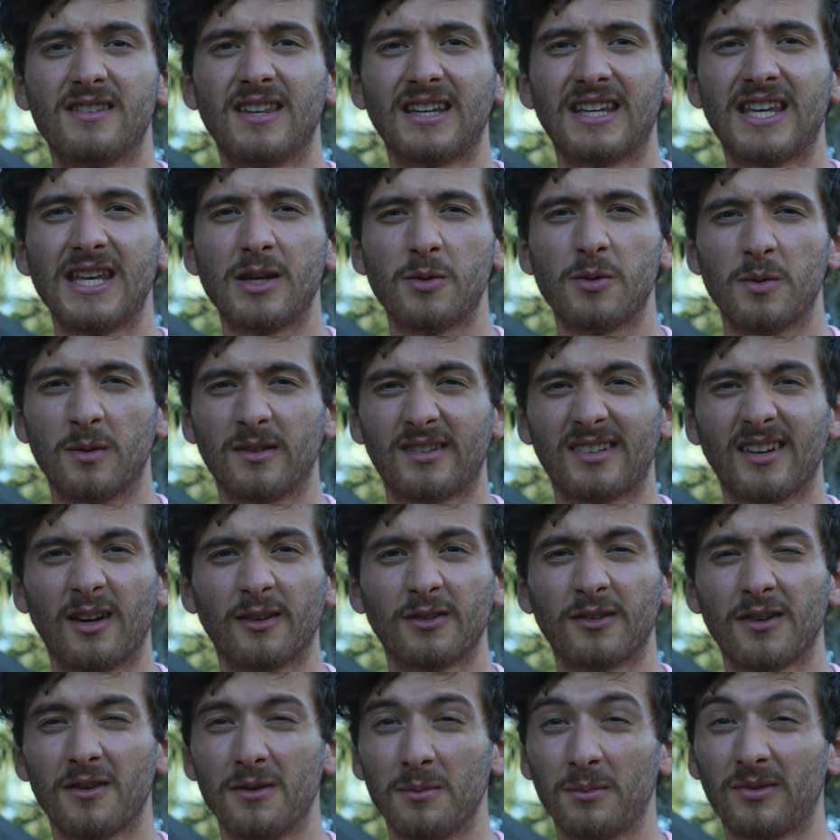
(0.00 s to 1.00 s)
they keep
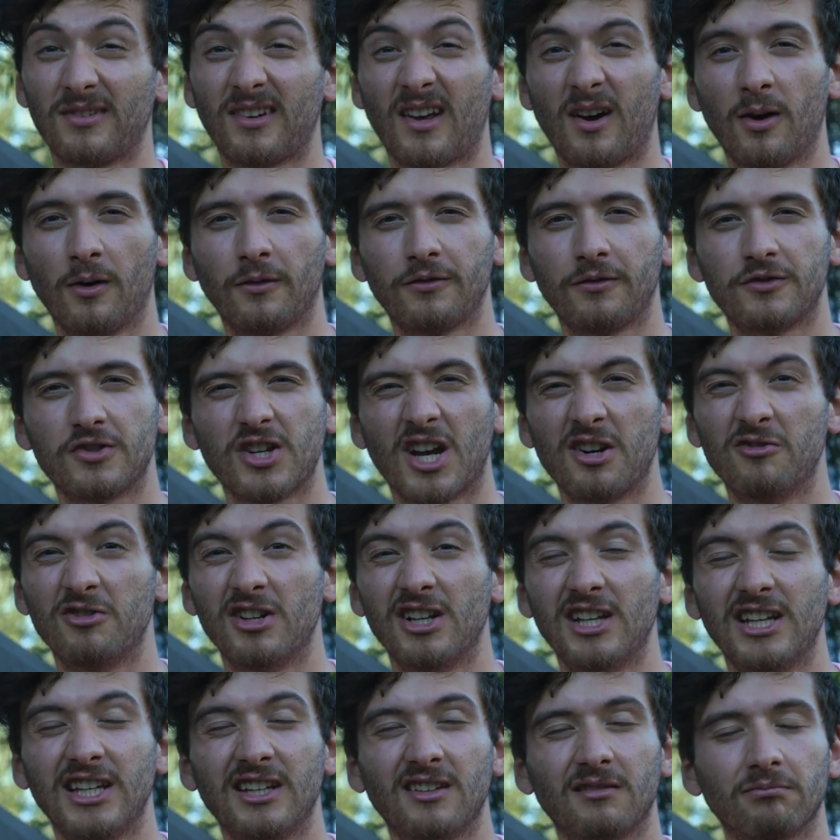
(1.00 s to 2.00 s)
themselves to themselves
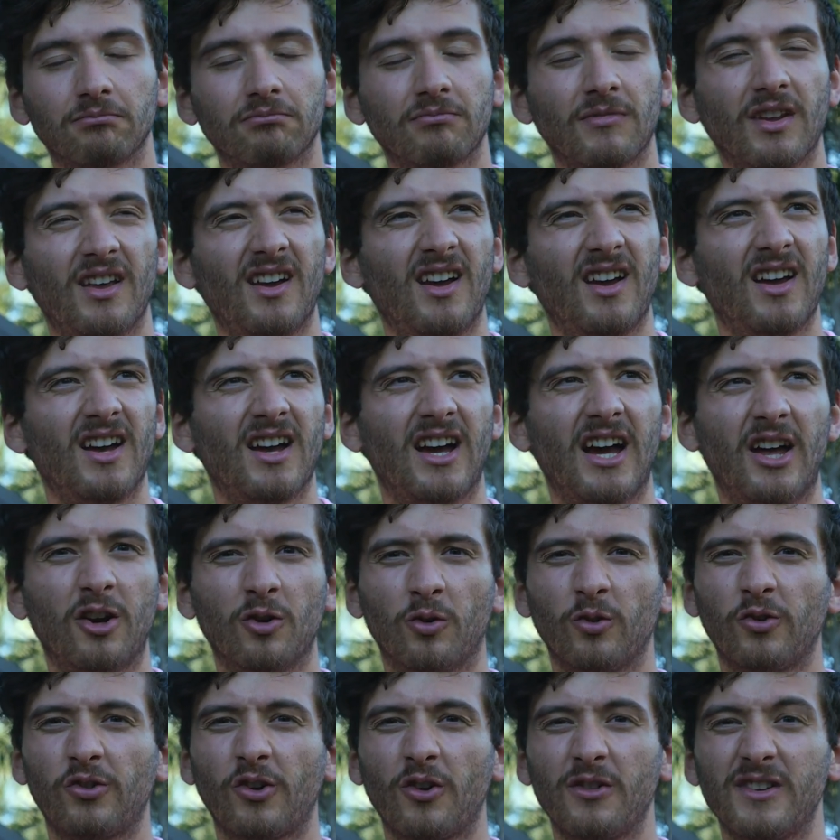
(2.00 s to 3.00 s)
generally. And
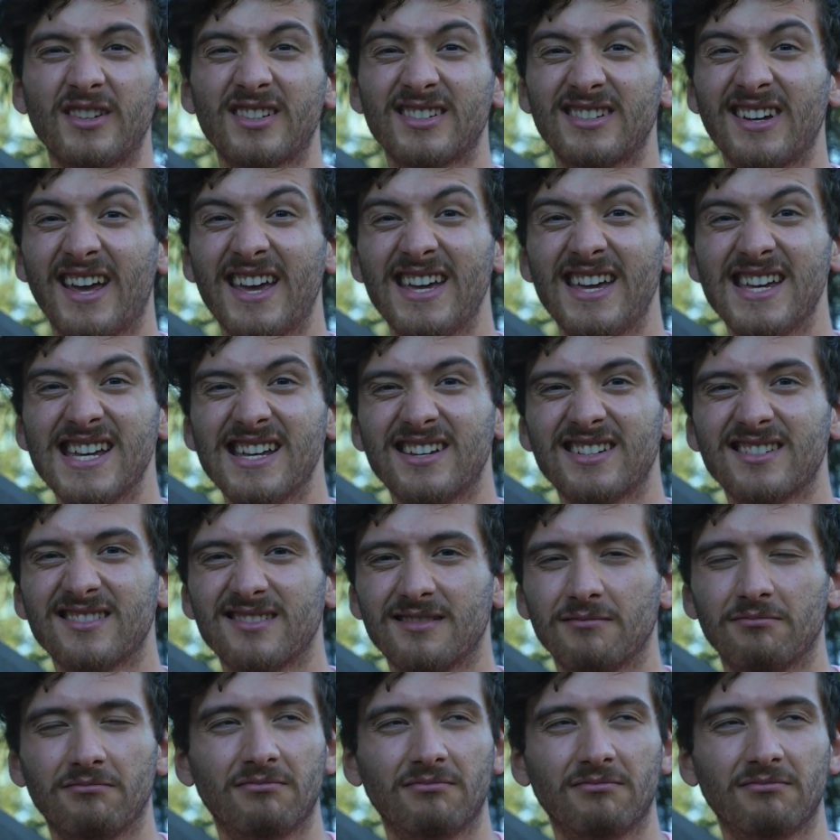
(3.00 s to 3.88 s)
also the snakes